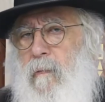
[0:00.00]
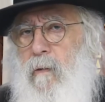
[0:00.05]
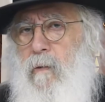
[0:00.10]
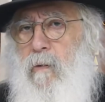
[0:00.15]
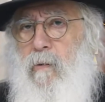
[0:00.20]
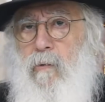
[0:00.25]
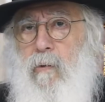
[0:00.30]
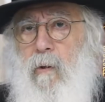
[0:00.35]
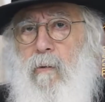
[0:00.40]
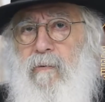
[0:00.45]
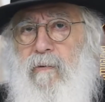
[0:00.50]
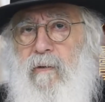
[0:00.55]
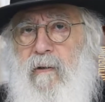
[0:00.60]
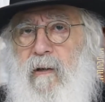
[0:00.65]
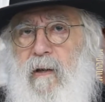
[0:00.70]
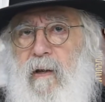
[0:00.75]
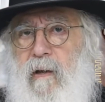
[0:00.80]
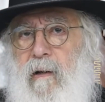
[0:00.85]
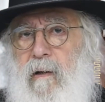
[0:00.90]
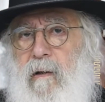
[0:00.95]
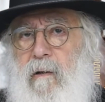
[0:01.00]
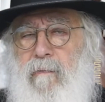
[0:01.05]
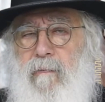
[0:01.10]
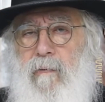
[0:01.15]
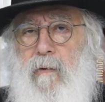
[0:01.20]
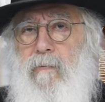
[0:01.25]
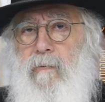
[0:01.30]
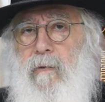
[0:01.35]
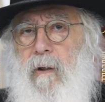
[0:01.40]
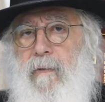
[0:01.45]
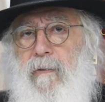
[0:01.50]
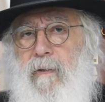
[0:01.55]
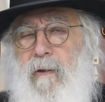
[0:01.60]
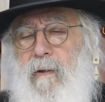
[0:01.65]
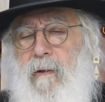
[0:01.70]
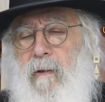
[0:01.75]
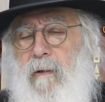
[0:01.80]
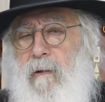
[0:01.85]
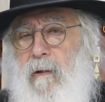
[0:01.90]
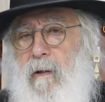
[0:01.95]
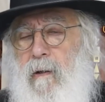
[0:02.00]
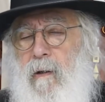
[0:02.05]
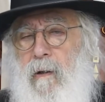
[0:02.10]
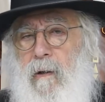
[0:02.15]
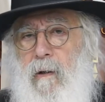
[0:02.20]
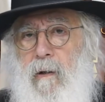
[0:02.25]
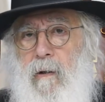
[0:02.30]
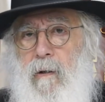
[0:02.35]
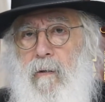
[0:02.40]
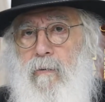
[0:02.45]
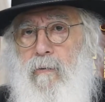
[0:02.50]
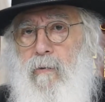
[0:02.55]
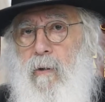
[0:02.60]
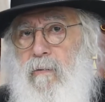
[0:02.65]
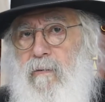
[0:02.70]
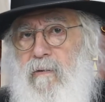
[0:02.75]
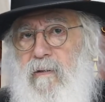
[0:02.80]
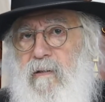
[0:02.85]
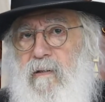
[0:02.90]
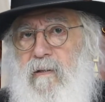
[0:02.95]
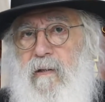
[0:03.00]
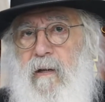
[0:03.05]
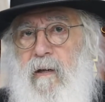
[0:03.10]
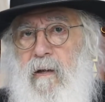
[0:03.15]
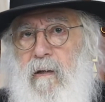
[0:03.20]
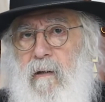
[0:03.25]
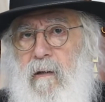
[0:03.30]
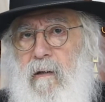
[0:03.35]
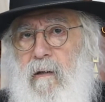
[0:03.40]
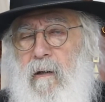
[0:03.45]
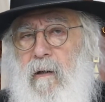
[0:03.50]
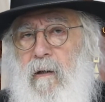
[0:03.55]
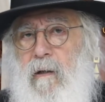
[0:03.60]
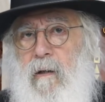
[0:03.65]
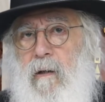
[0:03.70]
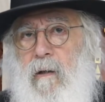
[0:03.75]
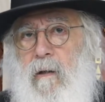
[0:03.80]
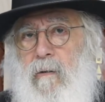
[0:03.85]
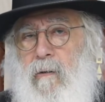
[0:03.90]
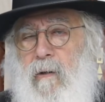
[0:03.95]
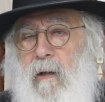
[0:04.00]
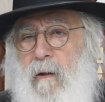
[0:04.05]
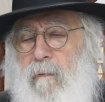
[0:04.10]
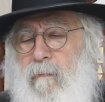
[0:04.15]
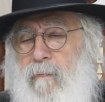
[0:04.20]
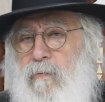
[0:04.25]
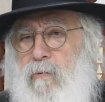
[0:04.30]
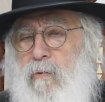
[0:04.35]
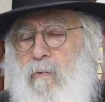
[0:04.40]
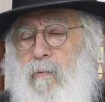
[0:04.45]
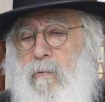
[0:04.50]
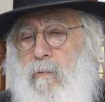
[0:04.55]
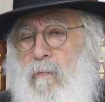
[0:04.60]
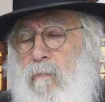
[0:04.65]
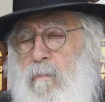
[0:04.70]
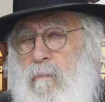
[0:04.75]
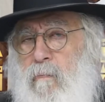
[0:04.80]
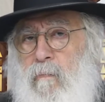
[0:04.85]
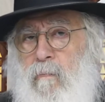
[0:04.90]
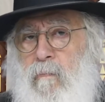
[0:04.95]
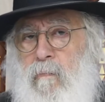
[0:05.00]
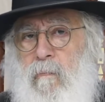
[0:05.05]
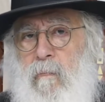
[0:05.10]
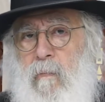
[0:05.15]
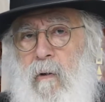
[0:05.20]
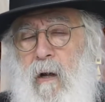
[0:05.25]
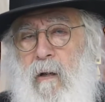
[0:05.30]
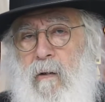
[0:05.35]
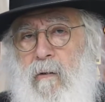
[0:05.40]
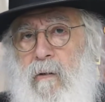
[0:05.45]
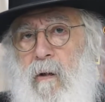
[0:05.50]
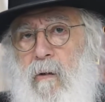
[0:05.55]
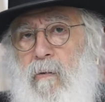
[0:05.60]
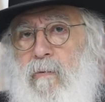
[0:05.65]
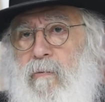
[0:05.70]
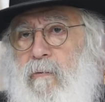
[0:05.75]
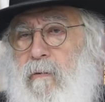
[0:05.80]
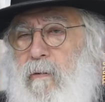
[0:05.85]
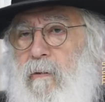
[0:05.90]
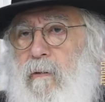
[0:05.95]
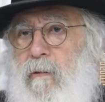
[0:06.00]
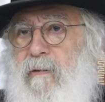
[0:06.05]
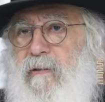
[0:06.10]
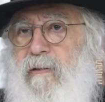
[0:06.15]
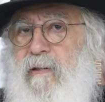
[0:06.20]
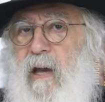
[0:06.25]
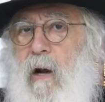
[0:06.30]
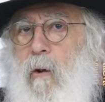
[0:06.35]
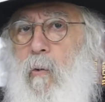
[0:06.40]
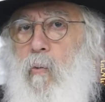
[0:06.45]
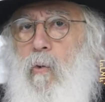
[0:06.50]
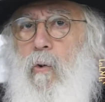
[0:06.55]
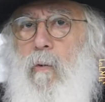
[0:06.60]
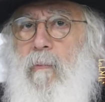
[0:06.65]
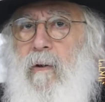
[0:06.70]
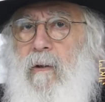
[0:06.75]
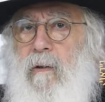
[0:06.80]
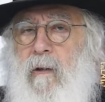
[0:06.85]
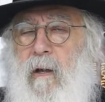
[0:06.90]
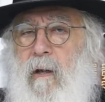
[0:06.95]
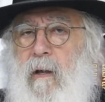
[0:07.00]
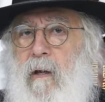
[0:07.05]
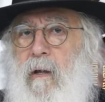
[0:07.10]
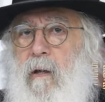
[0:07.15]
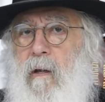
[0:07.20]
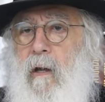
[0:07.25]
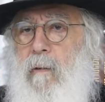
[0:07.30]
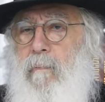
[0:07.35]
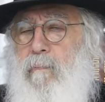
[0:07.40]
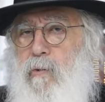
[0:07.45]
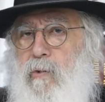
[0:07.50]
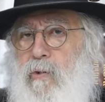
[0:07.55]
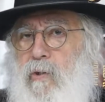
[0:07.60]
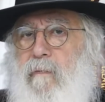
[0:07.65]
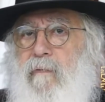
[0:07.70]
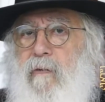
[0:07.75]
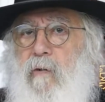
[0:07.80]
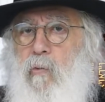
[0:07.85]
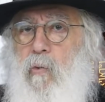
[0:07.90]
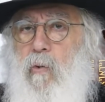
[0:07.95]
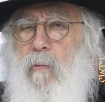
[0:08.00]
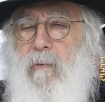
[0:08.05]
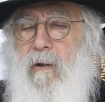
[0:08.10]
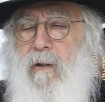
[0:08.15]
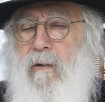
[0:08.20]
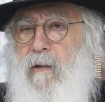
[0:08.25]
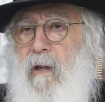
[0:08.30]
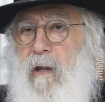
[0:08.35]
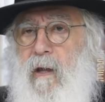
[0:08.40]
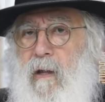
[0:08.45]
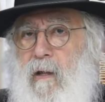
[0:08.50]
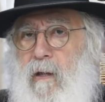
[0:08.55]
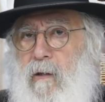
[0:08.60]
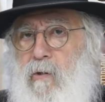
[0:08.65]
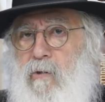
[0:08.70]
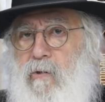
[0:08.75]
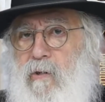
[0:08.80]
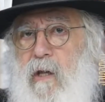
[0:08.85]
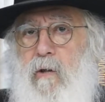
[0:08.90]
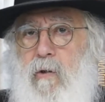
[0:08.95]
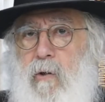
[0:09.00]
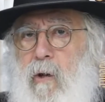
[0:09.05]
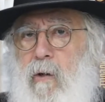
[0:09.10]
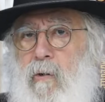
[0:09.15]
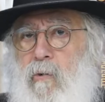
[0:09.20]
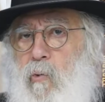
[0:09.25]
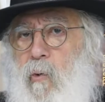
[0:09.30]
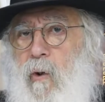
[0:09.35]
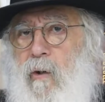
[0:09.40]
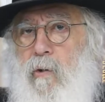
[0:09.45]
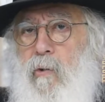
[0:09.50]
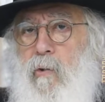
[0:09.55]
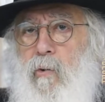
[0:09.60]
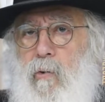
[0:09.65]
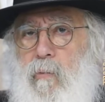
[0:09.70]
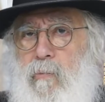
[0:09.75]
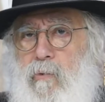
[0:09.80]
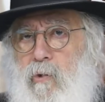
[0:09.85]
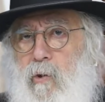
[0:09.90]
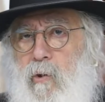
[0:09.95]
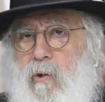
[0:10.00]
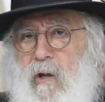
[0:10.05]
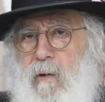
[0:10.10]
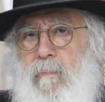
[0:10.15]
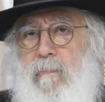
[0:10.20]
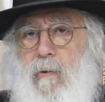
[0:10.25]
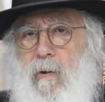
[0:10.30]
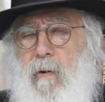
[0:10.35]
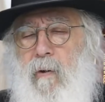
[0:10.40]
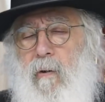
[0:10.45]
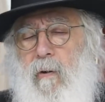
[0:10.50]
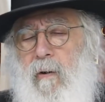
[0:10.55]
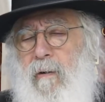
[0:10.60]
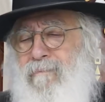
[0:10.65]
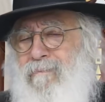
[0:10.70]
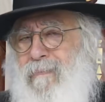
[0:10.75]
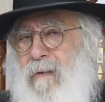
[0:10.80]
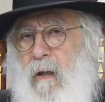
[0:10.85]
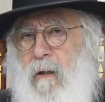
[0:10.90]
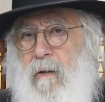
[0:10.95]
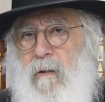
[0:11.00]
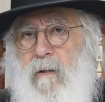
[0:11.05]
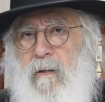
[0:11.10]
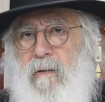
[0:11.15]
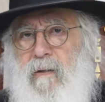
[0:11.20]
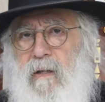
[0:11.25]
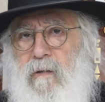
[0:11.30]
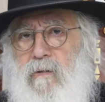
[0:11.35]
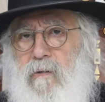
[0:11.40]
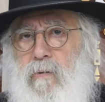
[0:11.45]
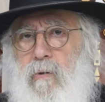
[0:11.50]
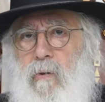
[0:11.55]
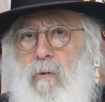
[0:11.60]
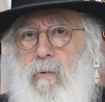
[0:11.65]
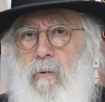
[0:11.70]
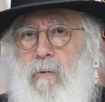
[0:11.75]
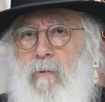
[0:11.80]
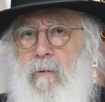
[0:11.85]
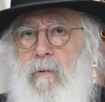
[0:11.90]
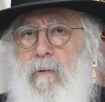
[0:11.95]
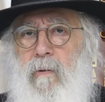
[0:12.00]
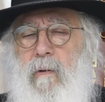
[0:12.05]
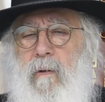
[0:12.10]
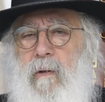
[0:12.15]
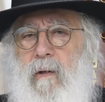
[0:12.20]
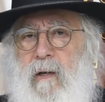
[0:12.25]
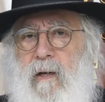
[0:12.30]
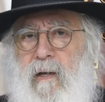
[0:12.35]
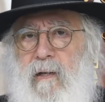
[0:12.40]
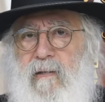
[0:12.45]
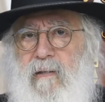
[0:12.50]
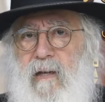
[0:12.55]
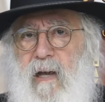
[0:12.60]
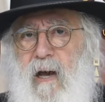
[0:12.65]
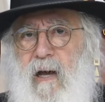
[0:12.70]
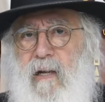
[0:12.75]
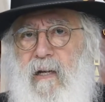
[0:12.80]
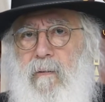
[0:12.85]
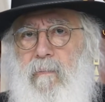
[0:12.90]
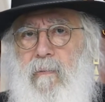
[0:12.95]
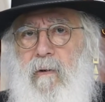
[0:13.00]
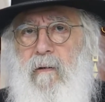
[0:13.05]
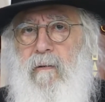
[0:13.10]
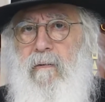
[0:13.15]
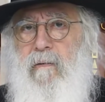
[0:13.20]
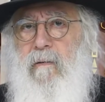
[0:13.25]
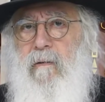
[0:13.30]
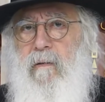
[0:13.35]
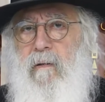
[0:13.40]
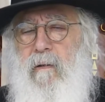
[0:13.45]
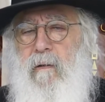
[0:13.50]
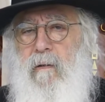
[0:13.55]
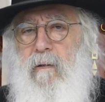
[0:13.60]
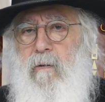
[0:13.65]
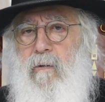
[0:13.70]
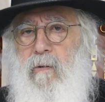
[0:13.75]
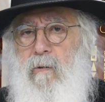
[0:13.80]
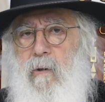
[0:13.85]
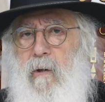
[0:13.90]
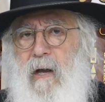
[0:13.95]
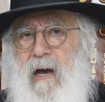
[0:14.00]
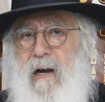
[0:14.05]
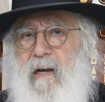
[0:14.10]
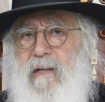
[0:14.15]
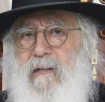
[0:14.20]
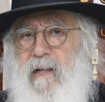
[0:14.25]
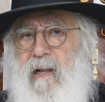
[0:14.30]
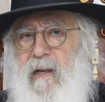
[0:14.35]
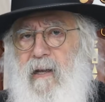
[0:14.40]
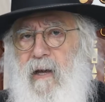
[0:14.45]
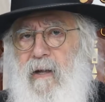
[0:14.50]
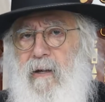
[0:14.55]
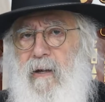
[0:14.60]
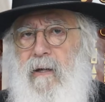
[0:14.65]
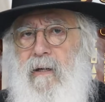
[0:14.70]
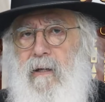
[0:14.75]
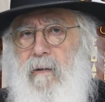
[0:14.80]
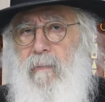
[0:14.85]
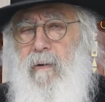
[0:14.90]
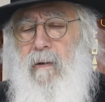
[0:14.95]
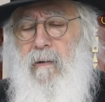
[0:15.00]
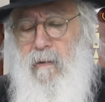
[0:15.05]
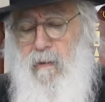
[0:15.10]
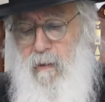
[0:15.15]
You don't kill for nothing. Don't steal. You have to, and don't see a woman, a beautiful woman, you take her in one room, you rape her, that's no good. It's animals. You act like an animal.